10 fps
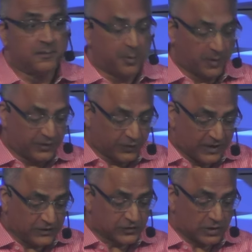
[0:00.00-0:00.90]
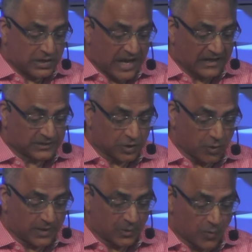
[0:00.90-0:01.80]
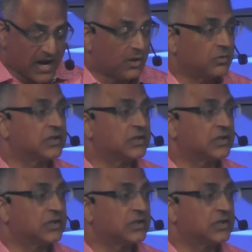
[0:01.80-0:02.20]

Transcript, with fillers: But when things are not going well,